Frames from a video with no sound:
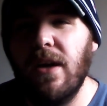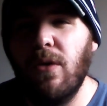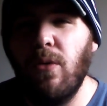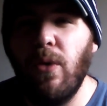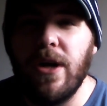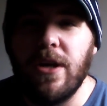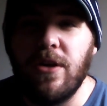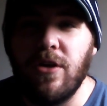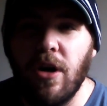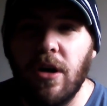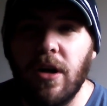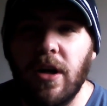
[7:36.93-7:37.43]
It's not
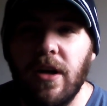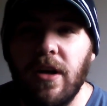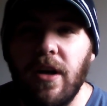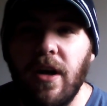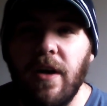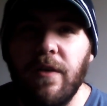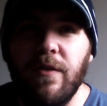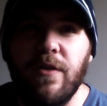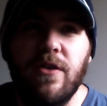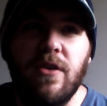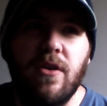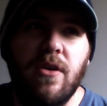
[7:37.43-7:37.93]
quite dark
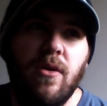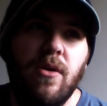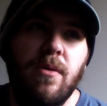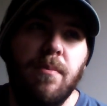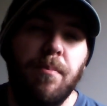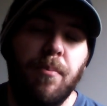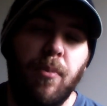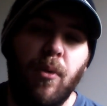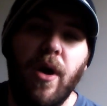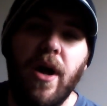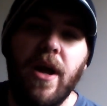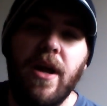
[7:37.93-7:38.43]
enough. It's
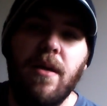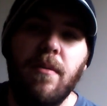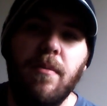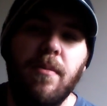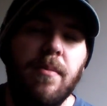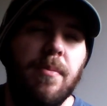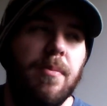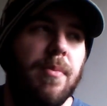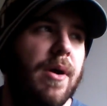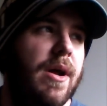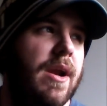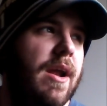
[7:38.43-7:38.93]

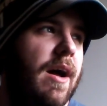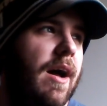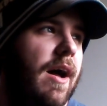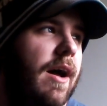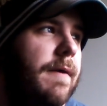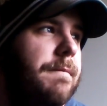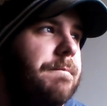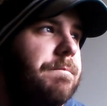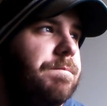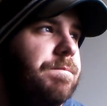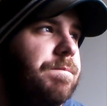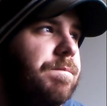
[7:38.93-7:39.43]
bright, but
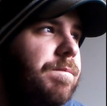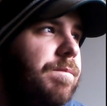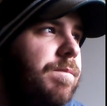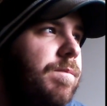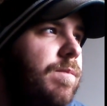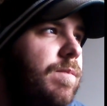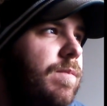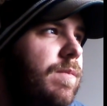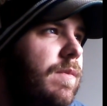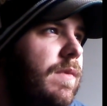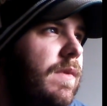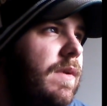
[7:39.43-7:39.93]

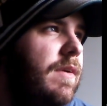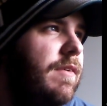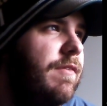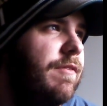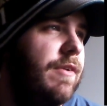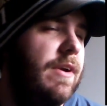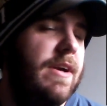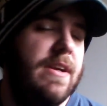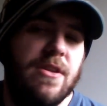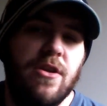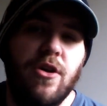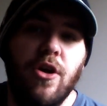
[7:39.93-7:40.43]

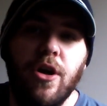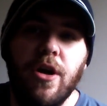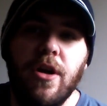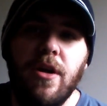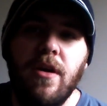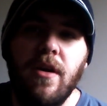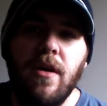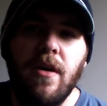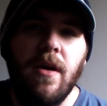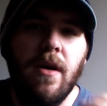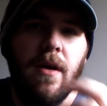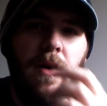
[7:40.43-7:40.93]
it's
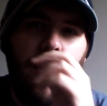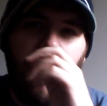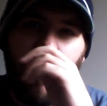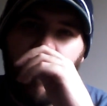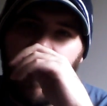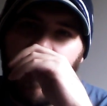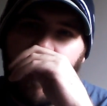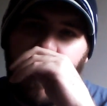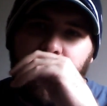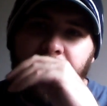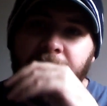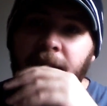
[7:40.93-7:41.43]
good.
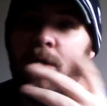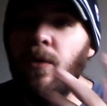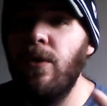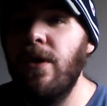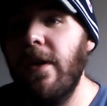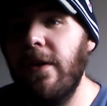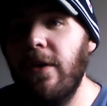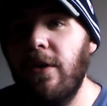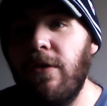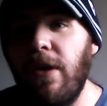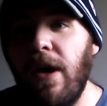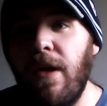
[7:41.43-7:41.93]
They
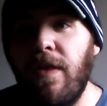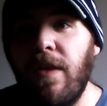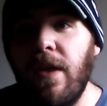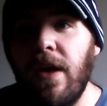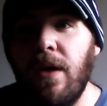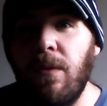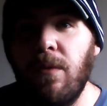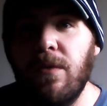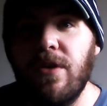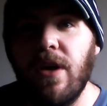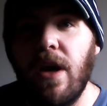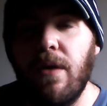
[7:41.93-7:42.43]
do another great
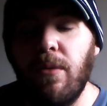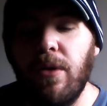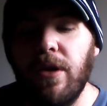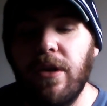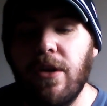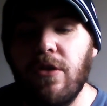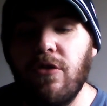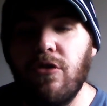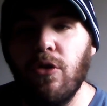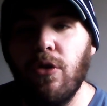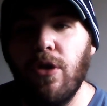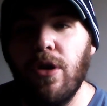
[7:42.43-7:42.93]
thing, which I
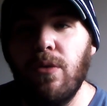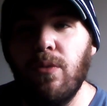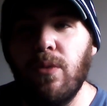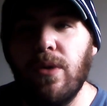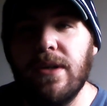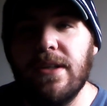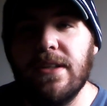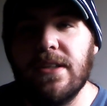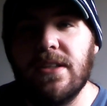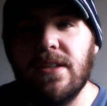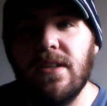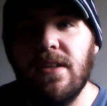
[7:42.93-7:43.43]
really enjoyed,
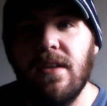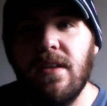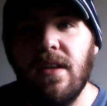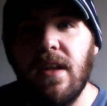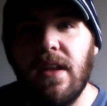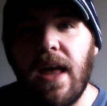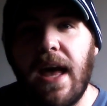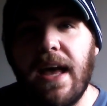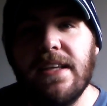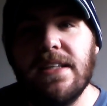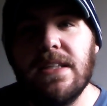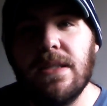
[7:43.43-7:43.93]
was
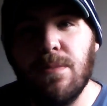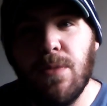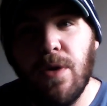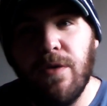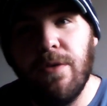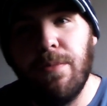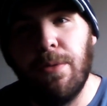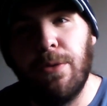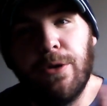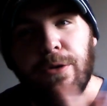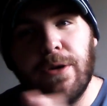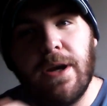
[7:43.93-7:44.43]
as the
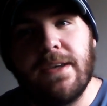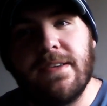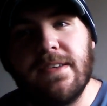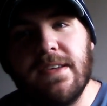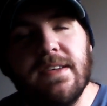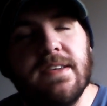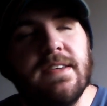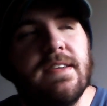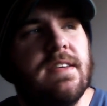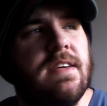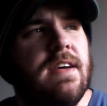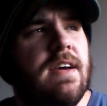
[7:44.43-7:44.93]
movie
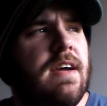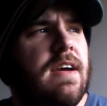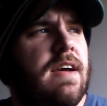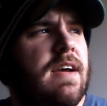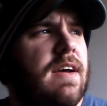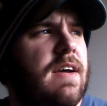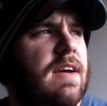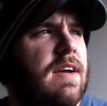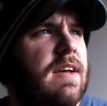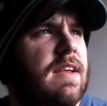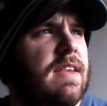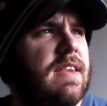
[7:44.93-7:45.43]
progresses,
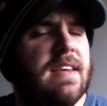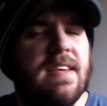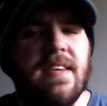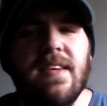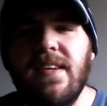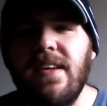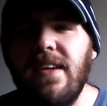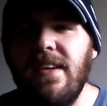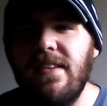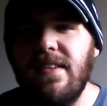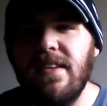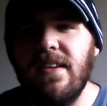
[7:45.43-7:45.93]
the
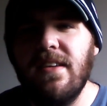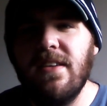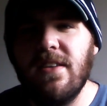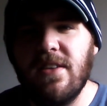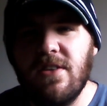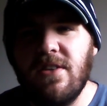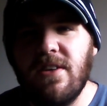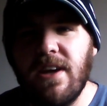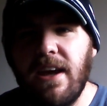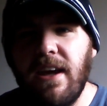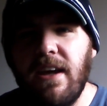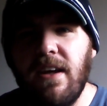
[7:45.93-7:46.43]

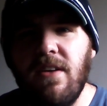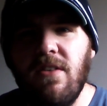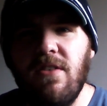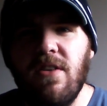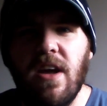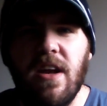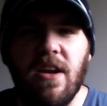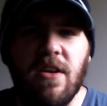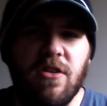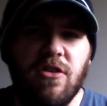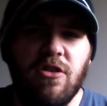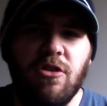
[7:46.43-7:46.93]
seasons
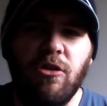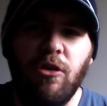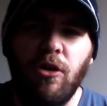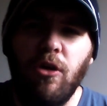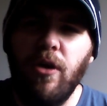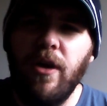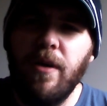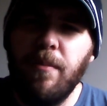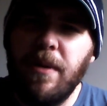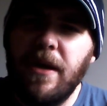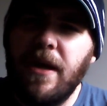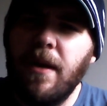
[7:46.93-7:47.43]
change and
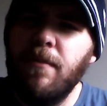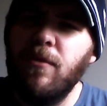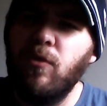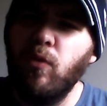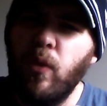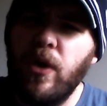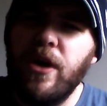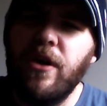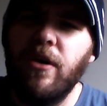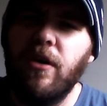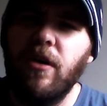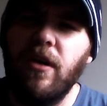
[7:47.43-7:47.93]
it
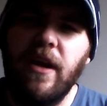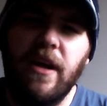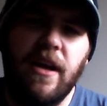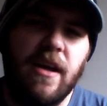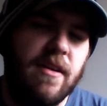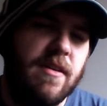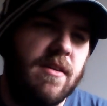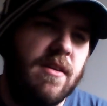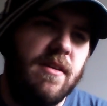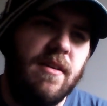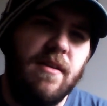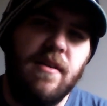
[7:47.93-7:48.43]
becomes winter,
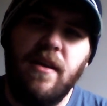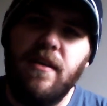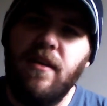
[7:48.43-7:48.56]
like